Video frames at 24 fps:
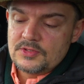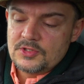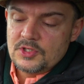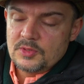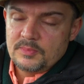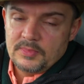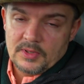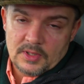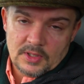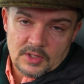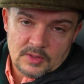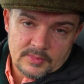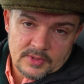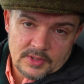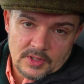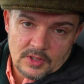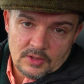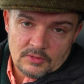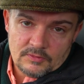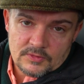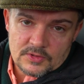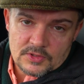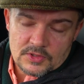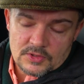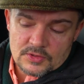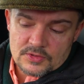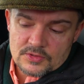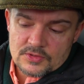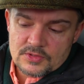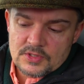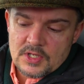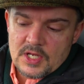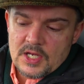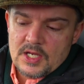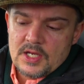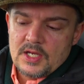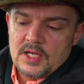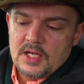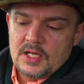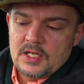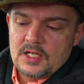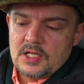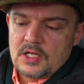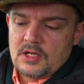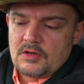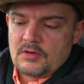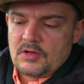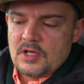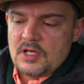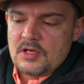Super-LumiNova does, and it,